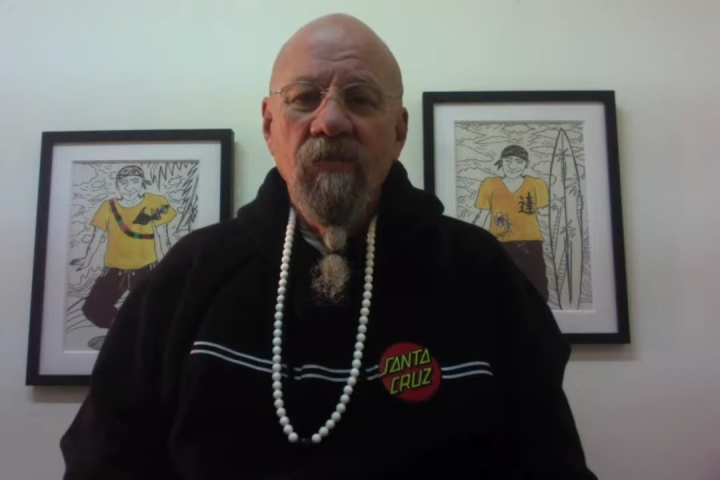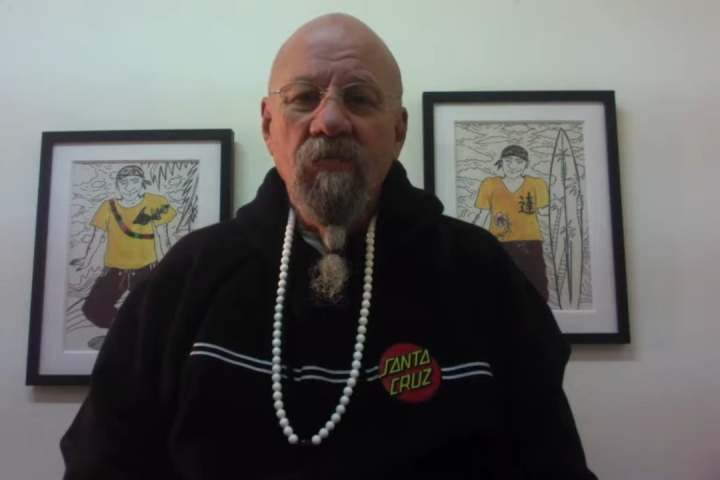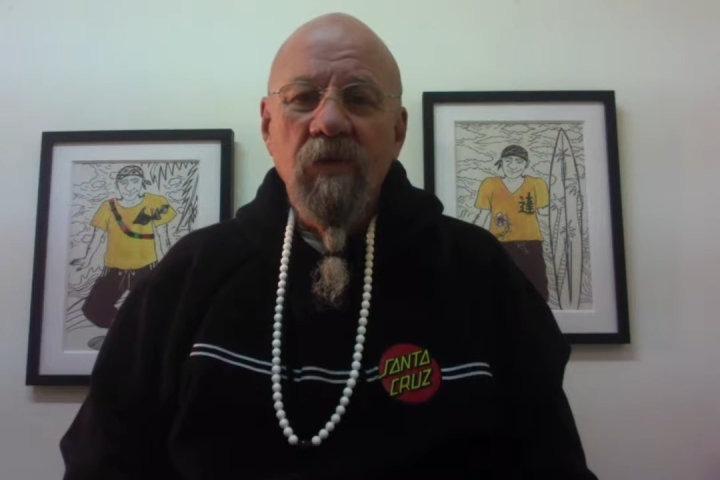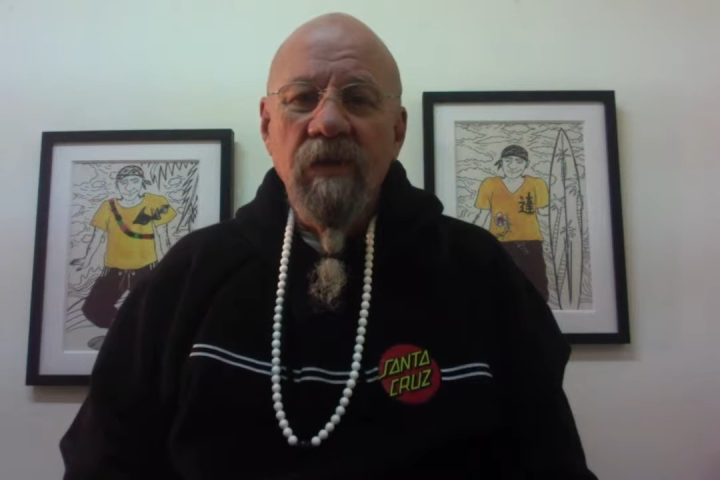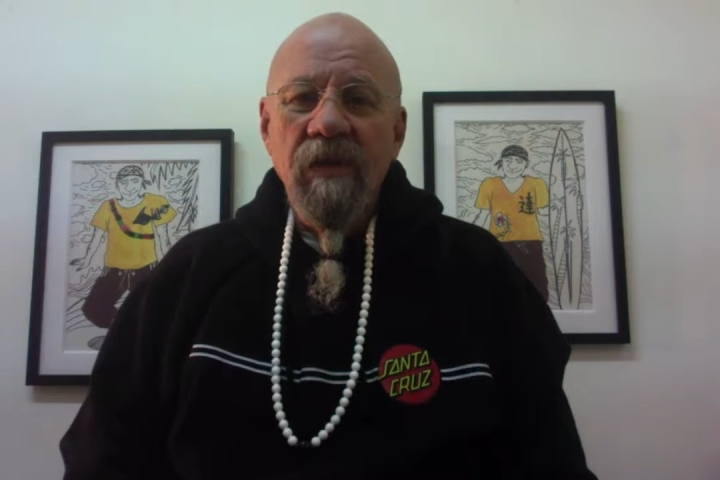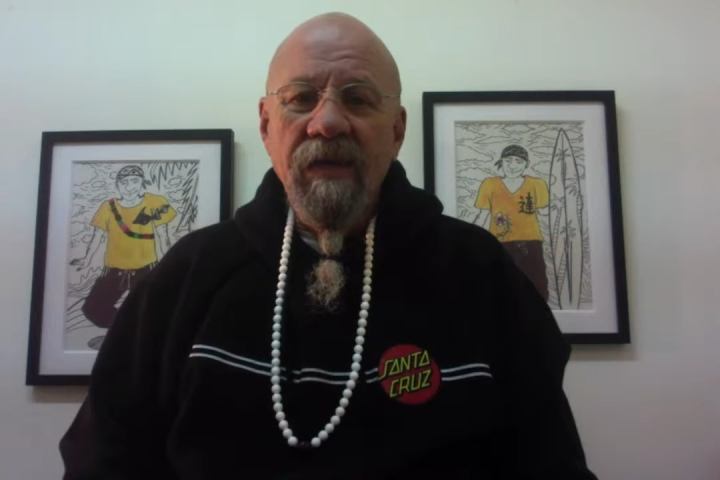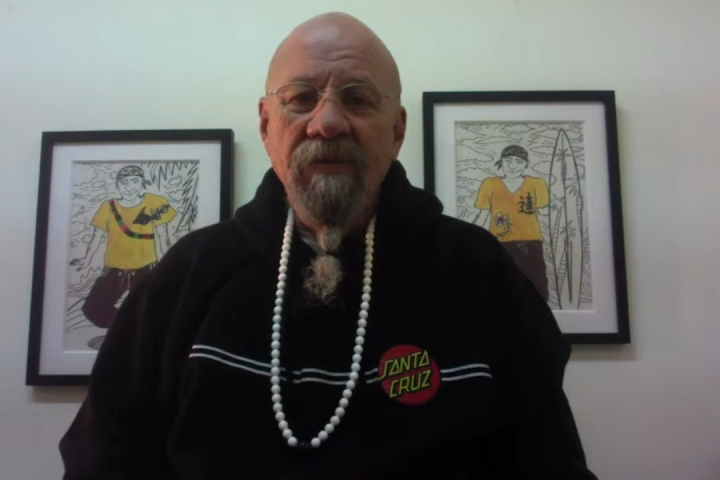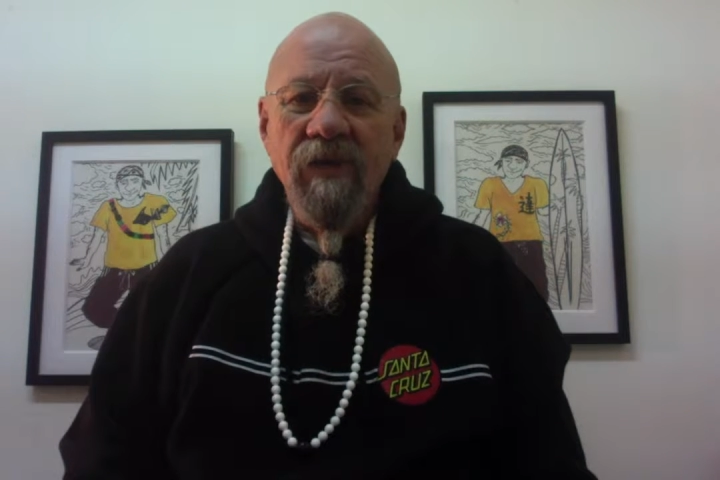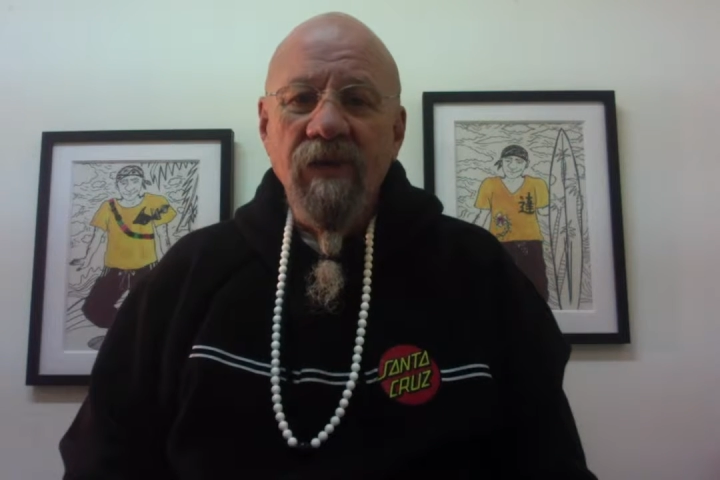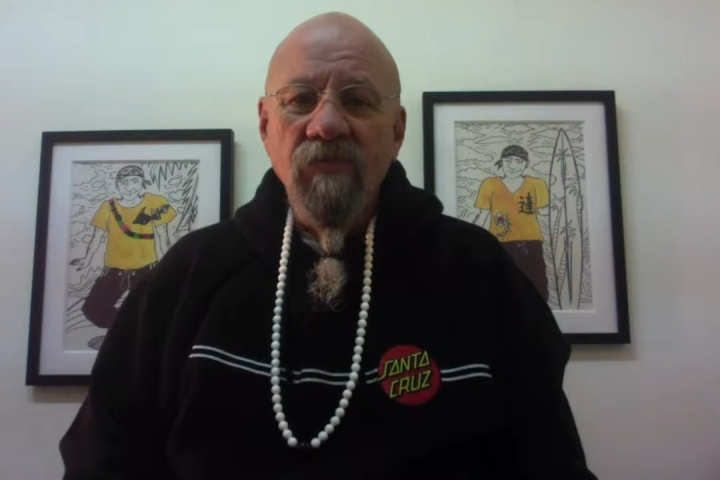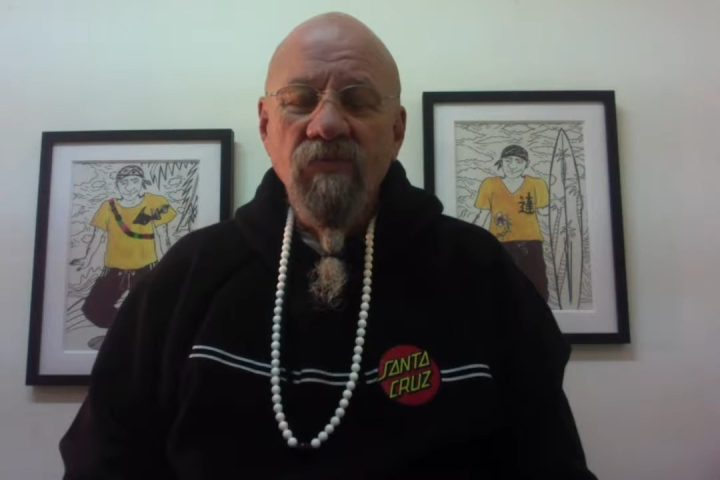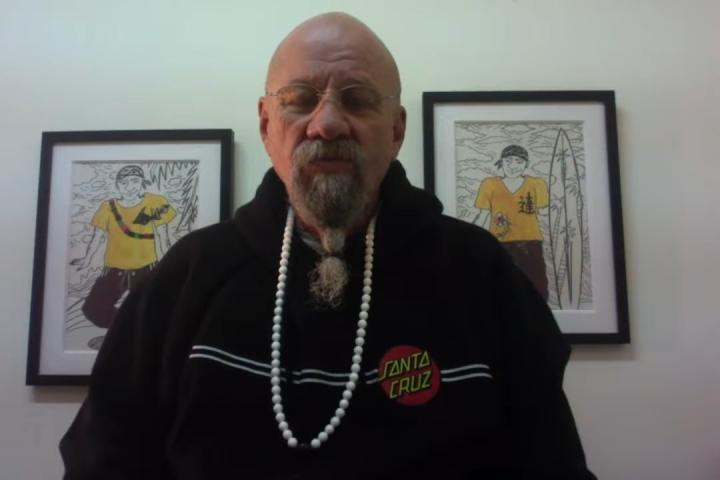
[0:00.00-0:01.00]
without
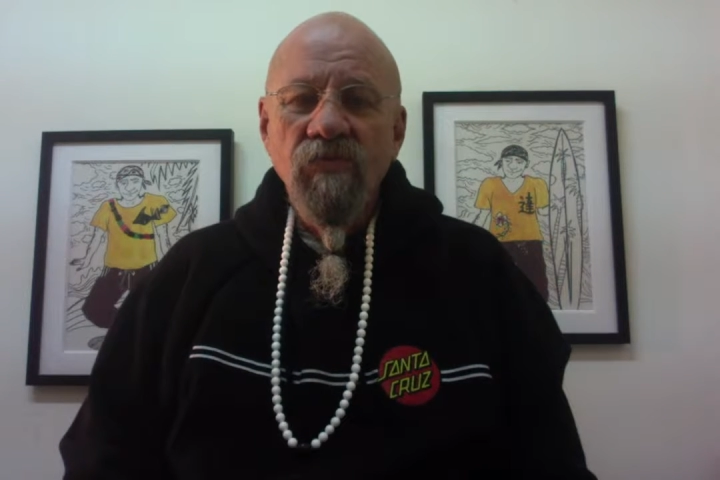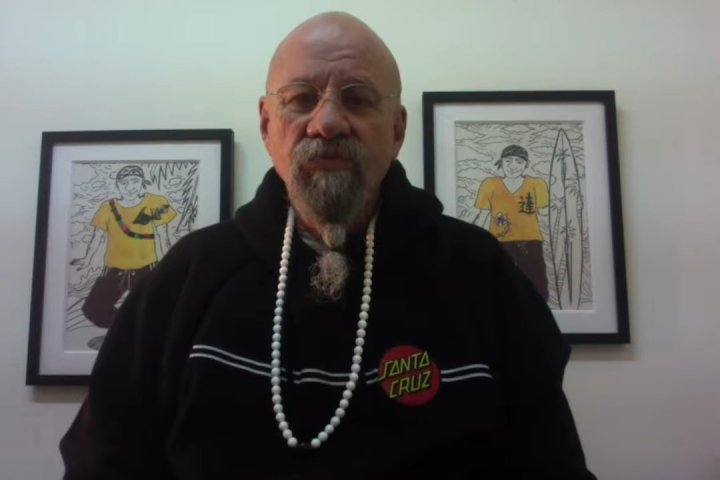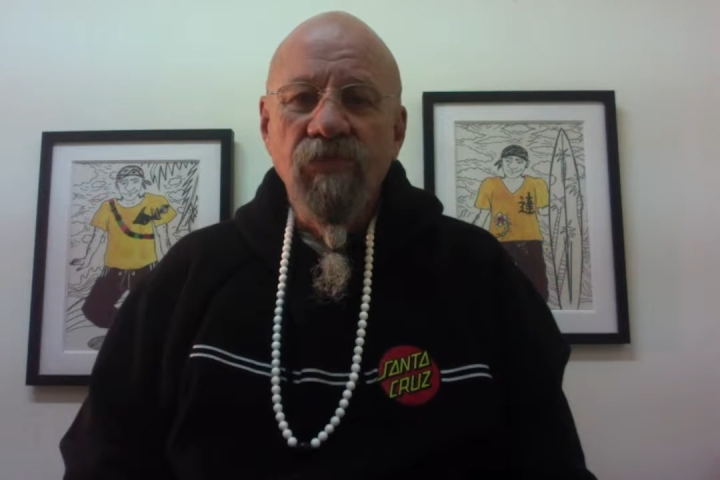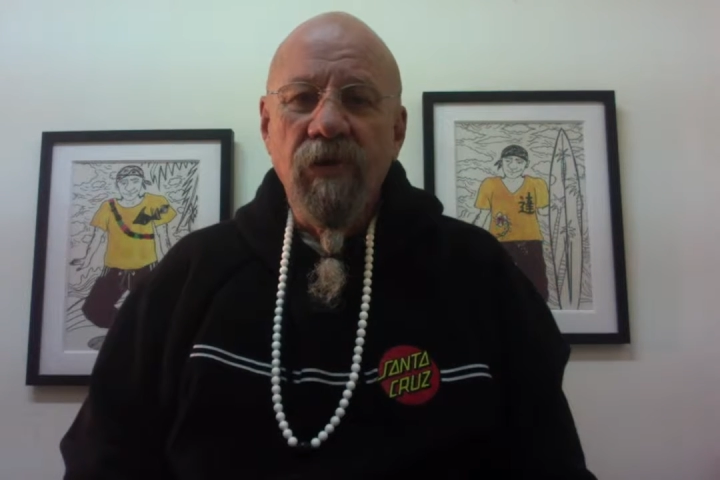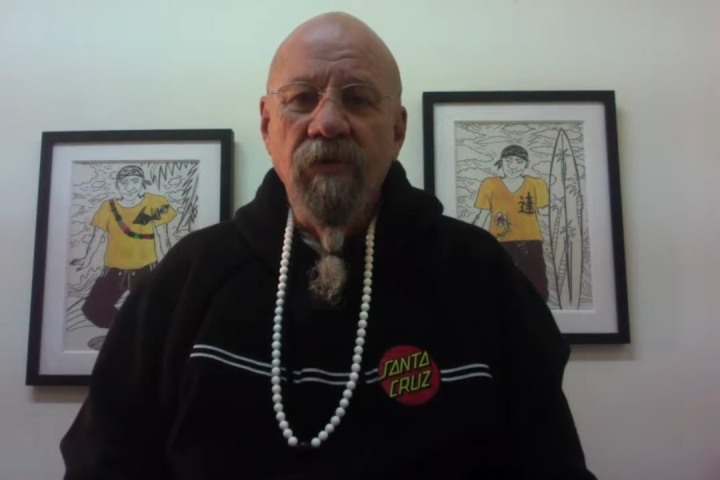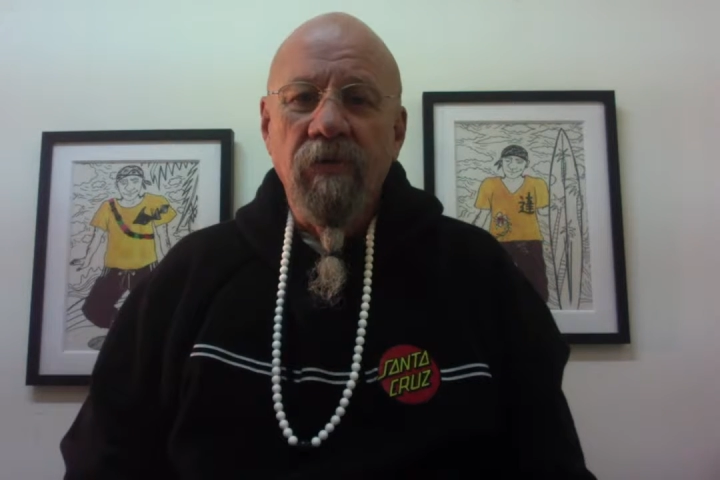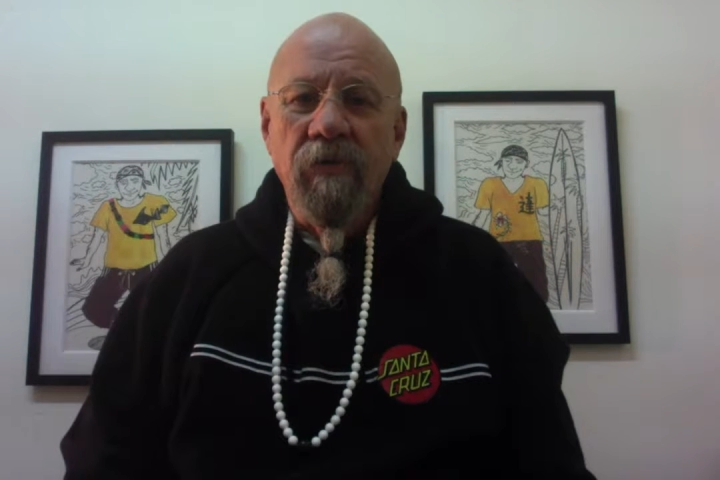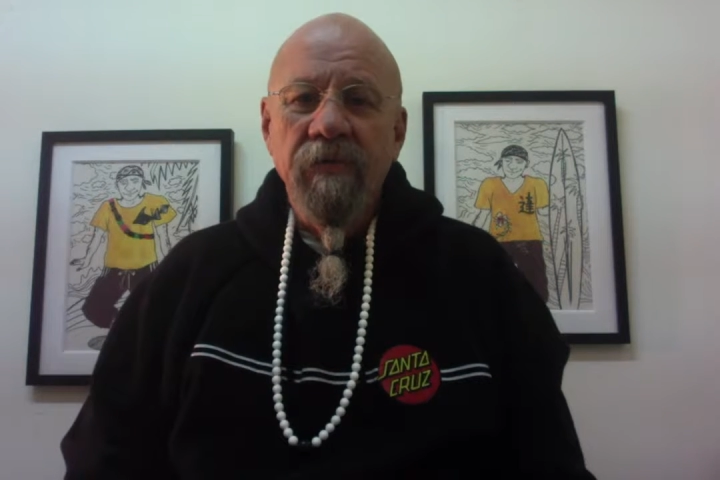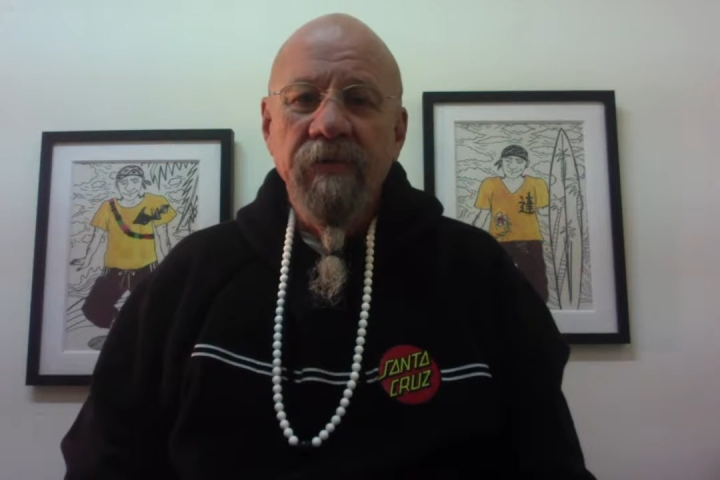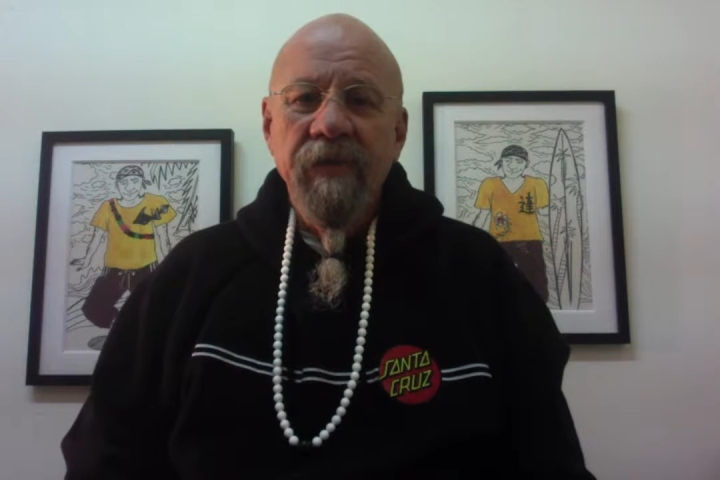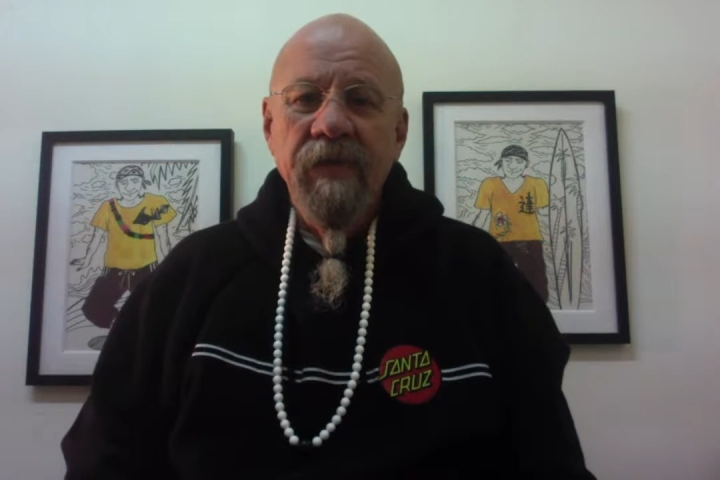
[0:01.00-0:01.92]
its struggle